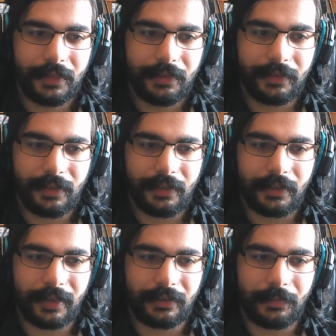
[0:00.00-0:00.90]
You see,
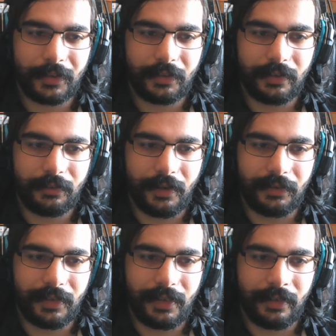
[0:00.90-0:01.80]
Gigantomachia's
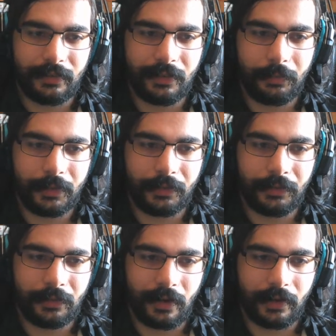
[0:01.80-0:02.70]
loyalty is simply too
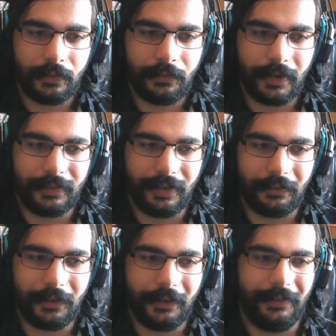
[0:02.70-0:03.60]
strong for his
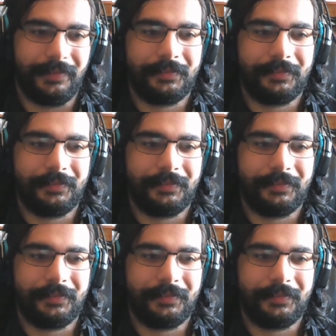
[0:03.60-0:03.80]
own good.